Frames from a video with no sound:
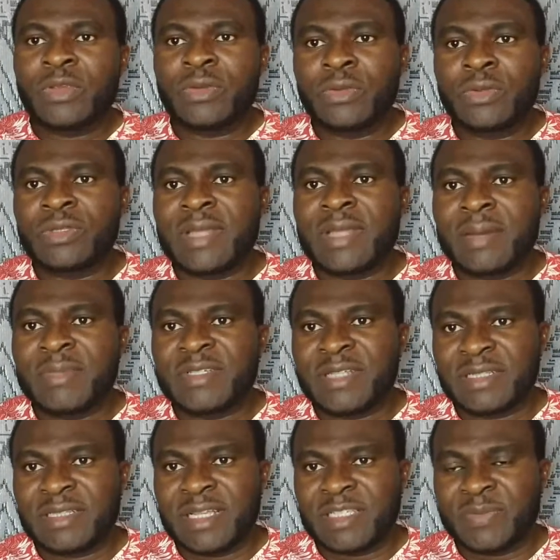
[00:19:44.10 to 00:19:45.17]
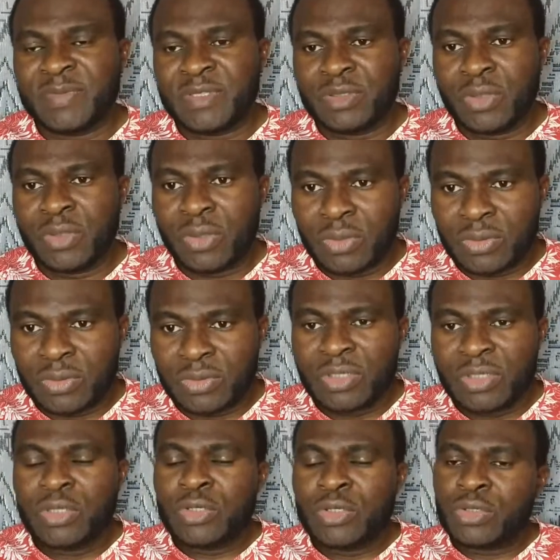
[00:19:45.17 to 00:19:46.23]
damage that has been done,
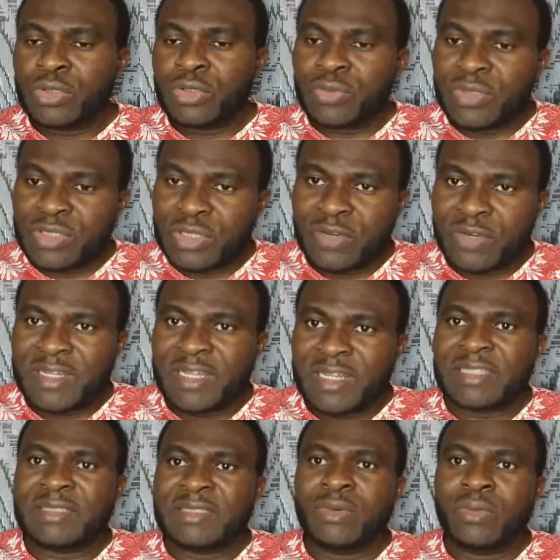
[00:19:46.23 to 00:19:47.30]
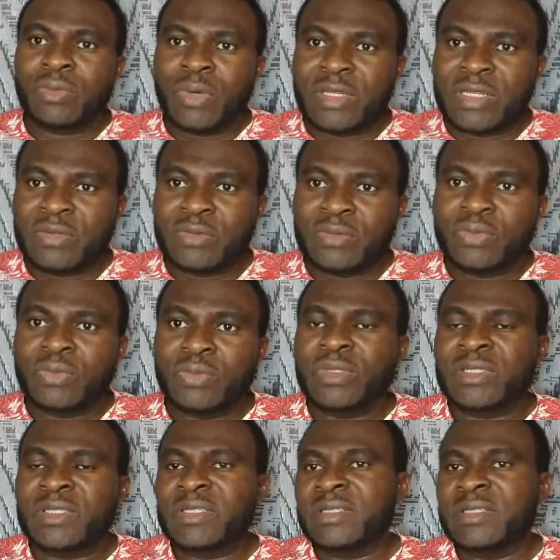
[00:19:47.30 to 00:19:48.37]
you discover that what they'll do
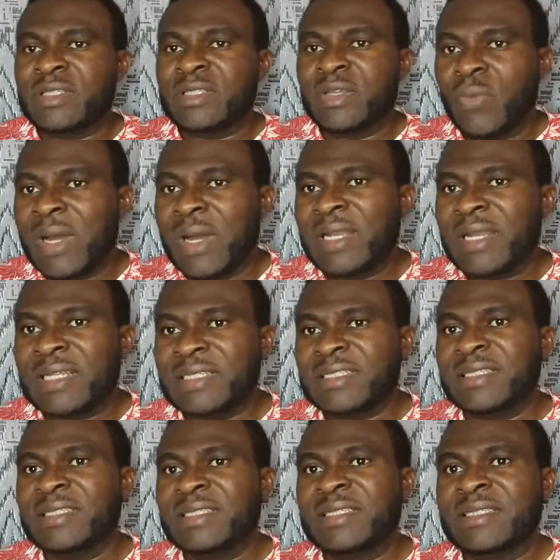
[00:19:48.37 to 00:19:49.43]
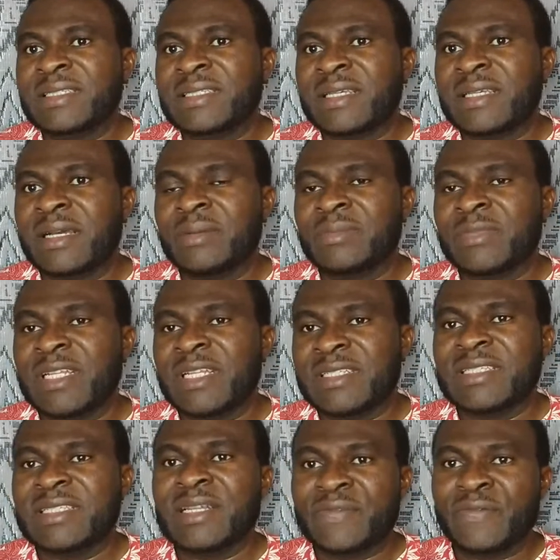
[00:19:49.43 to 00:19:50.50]
is the one that is
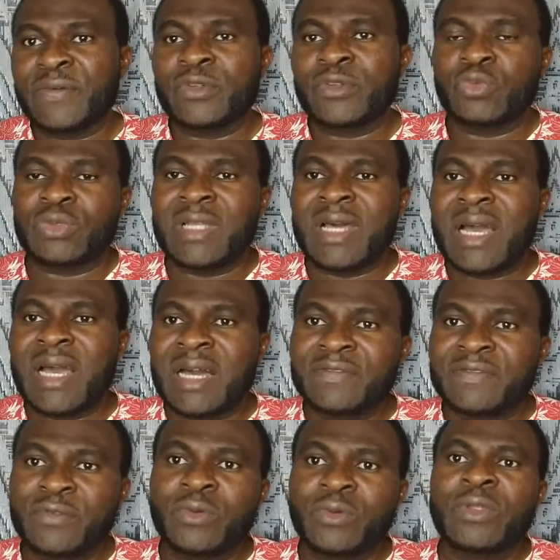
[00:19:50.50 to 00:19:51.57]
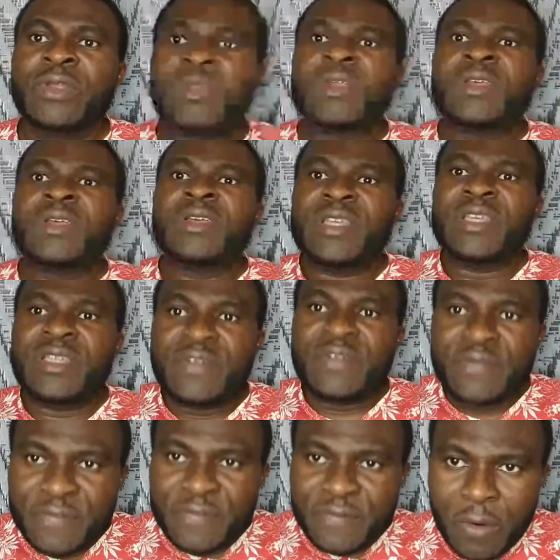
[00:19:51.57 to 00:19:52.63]
at fault will now have to
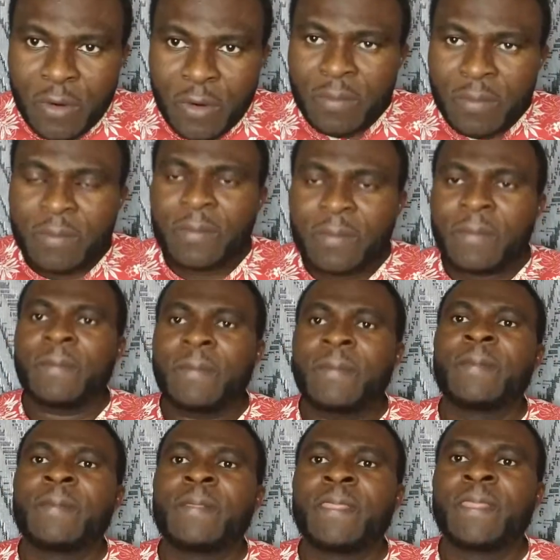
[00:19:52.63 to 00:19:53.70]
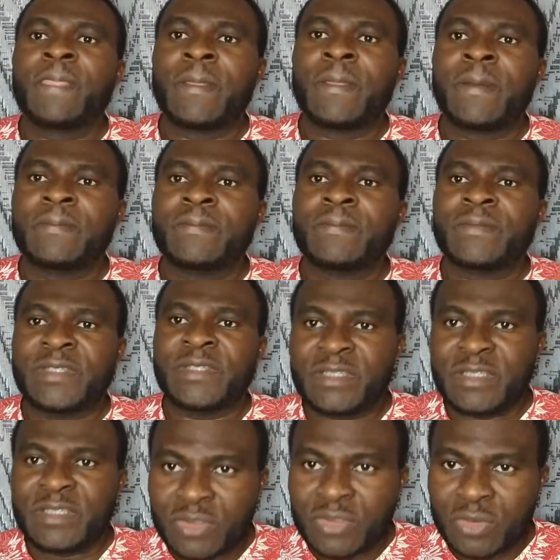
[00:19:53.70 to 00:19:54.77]
inform
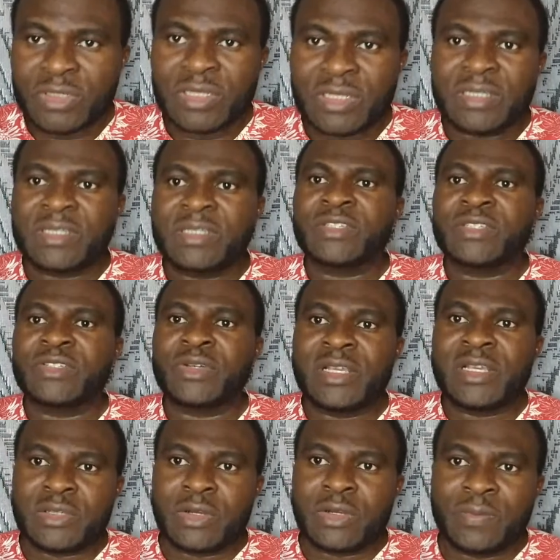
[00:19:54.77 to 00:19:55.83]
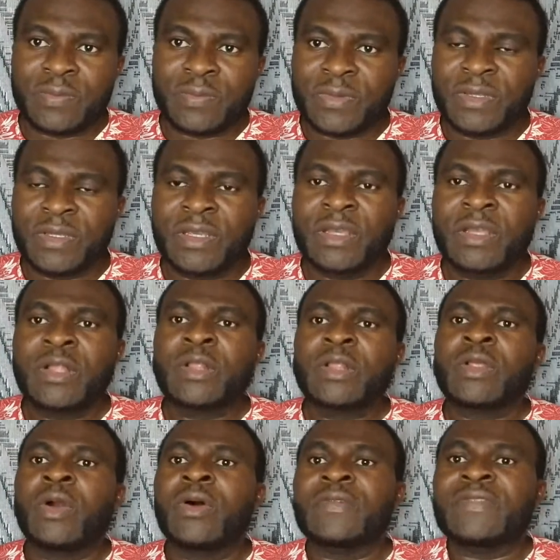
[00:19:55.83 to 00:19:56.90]
his own insurance company
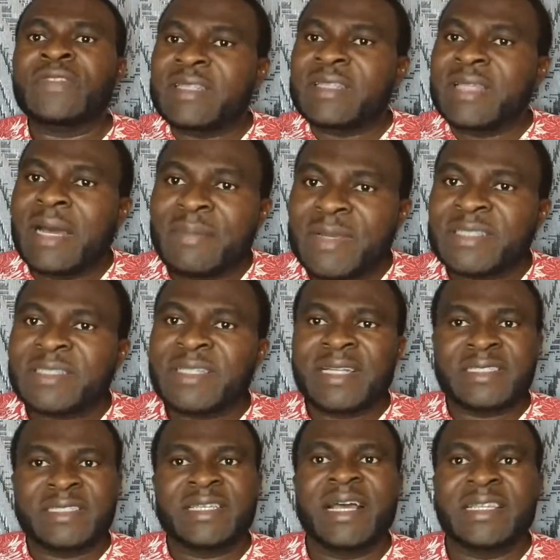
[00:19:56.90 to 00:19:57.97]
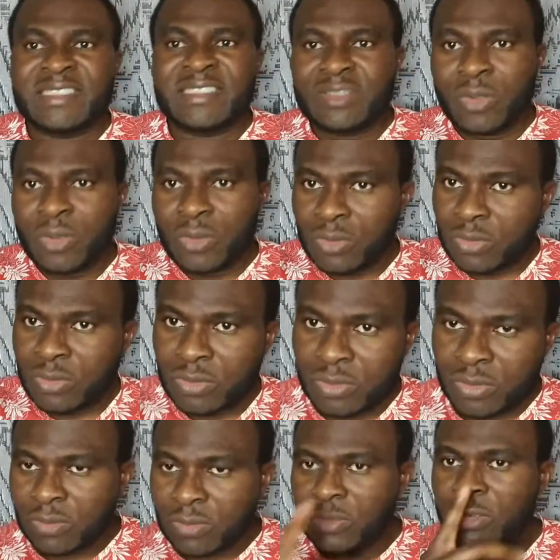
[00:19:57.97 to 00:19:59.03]
of the damage that he has done.
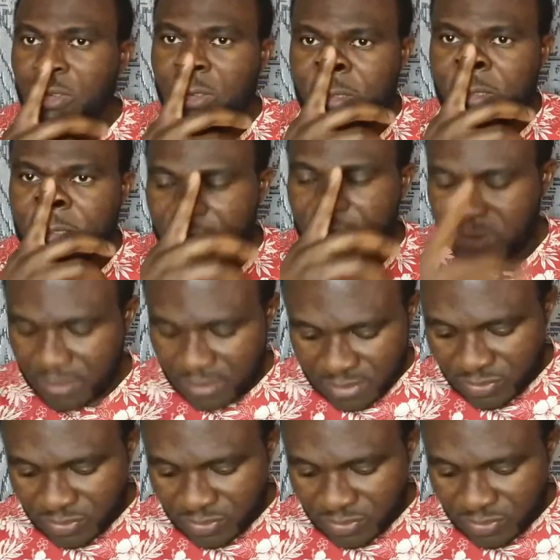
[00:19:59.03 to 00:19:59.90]
You understand? Let's read